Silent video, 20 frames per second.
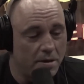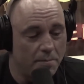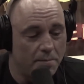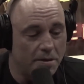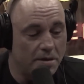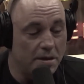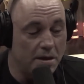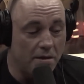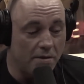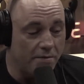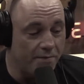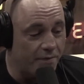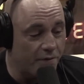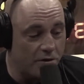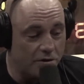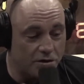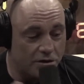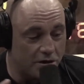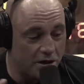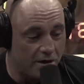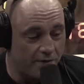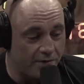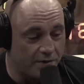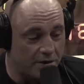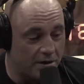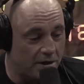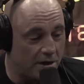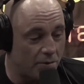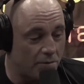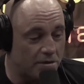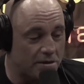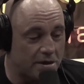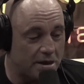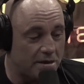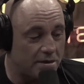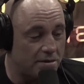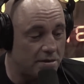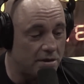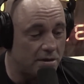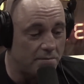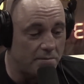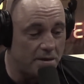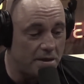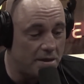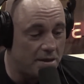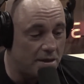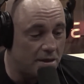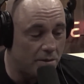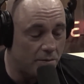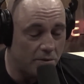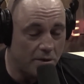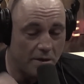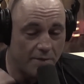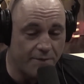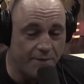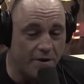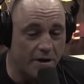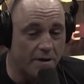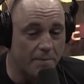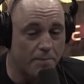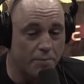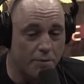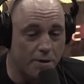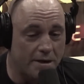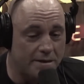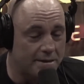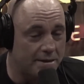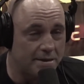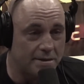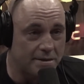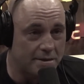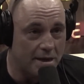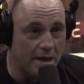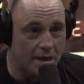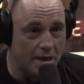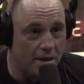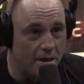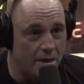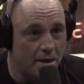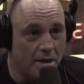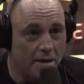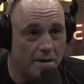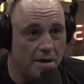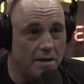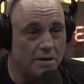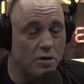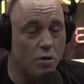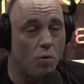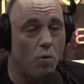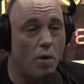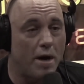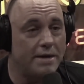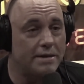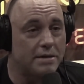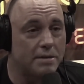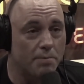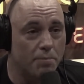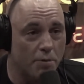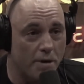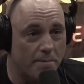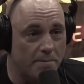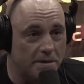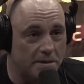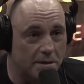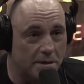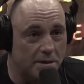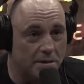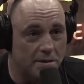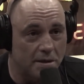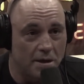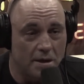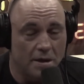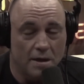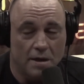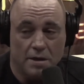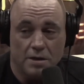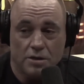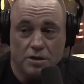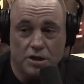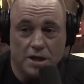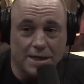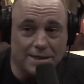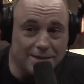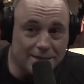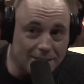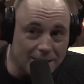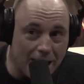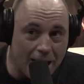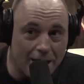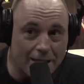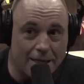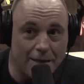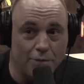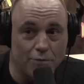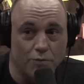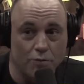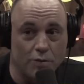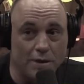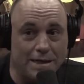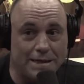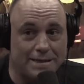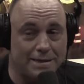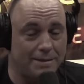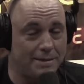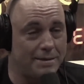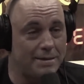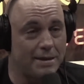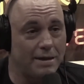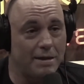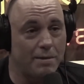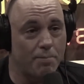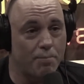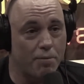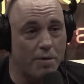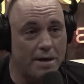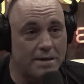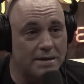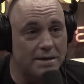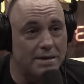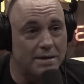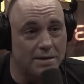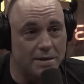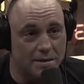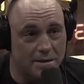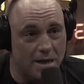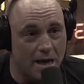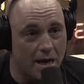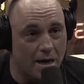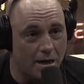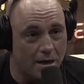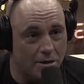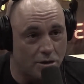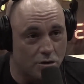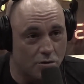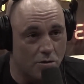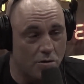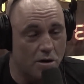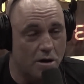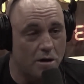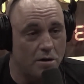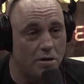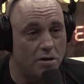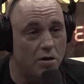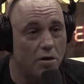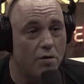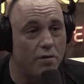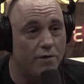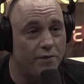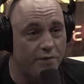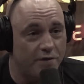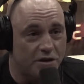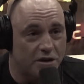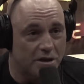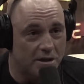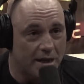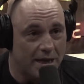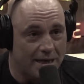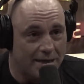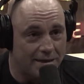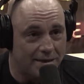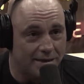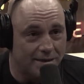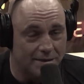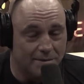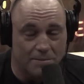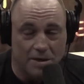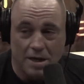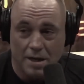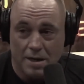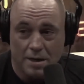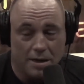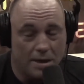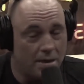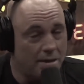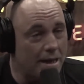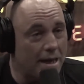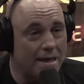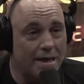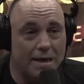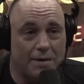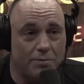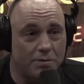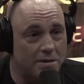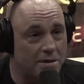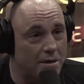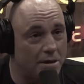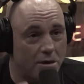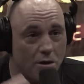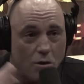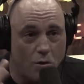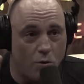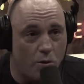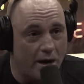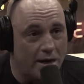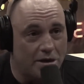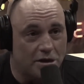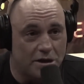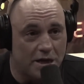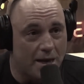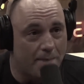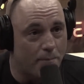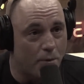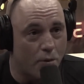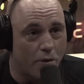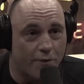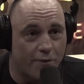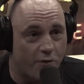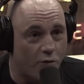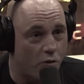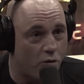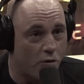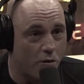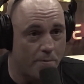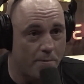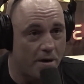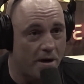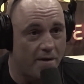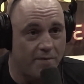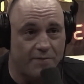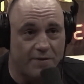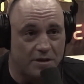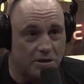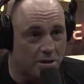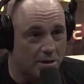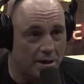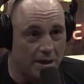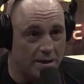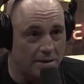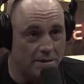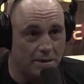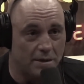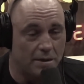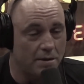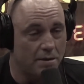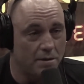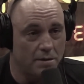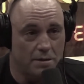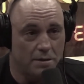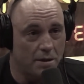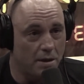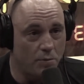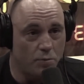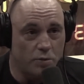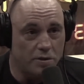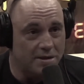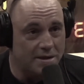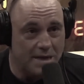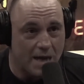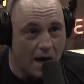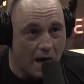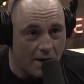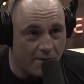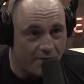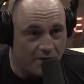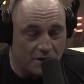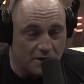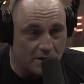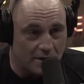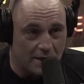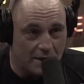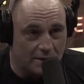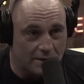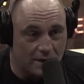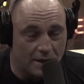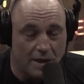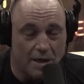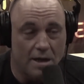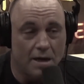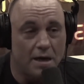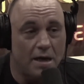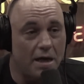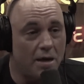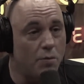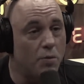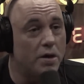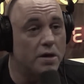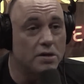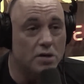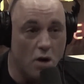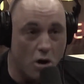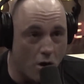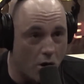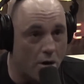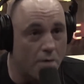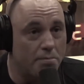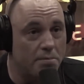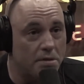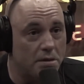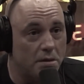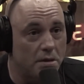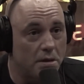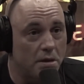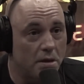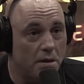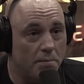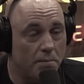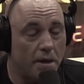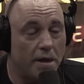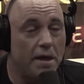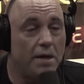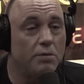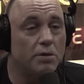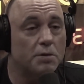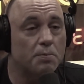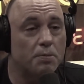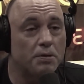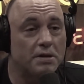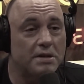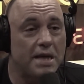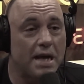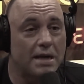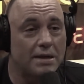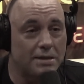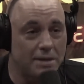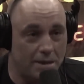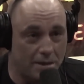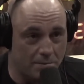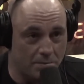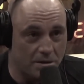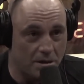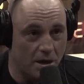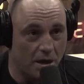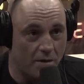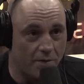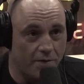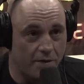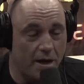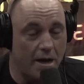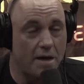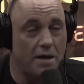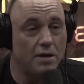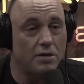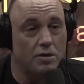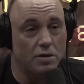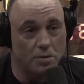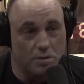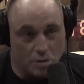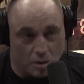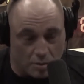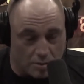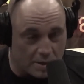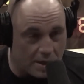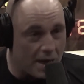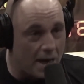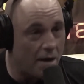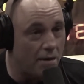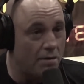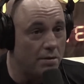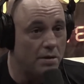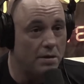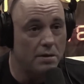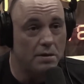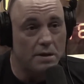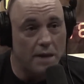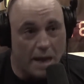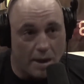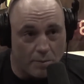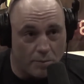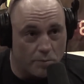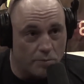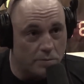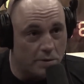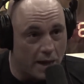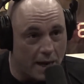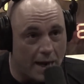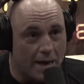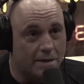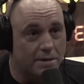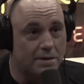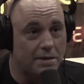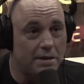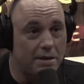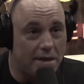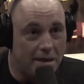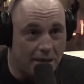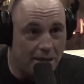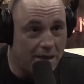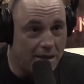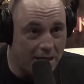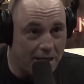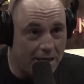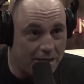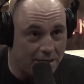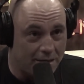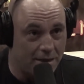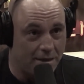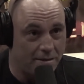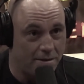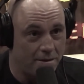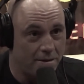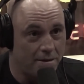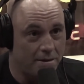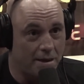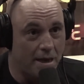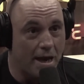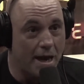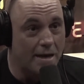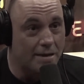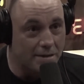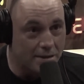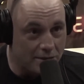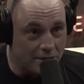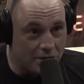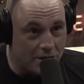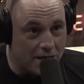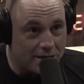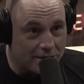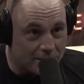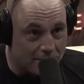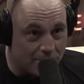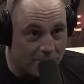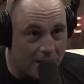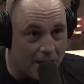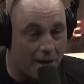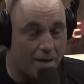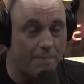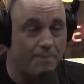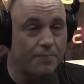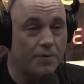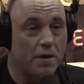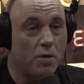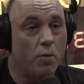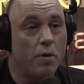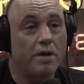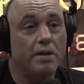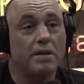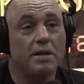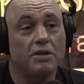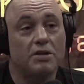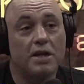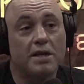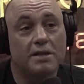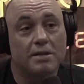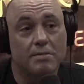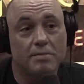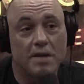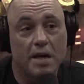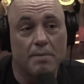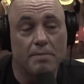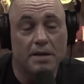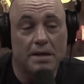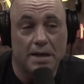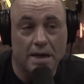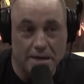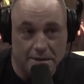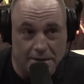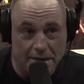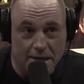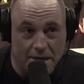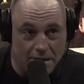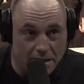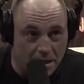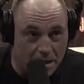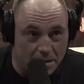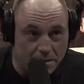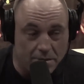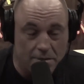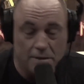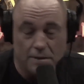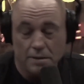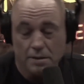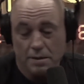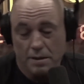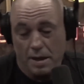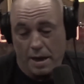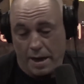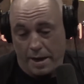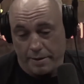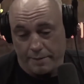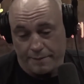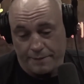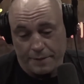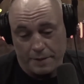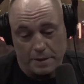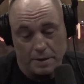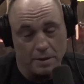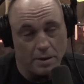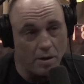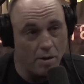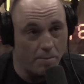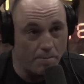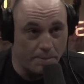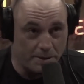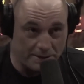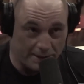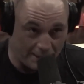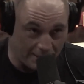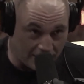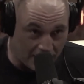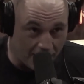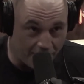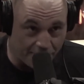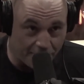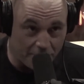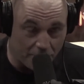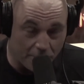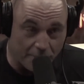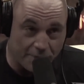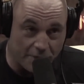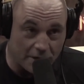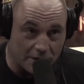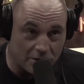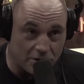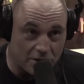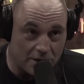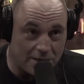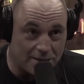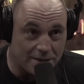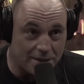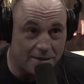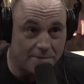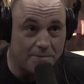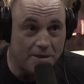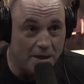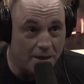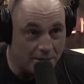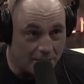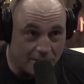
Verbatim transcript: But their version of it that they were selling to the media, and the fucking president said it, mm. that he's a mm-hmm. white supremacist. Jen Psaki recently said the president does not condone vigilantism. That kid was in no way, shape, or form a vigilante. He was not a vigilante. He was armed but he was protecting himself, and mm. it turned out that that actually ne- he needed it. They actually chased him down. Whether they chased him down because he had a gun, I don't fucking know. But they definitely were fucking chasing him.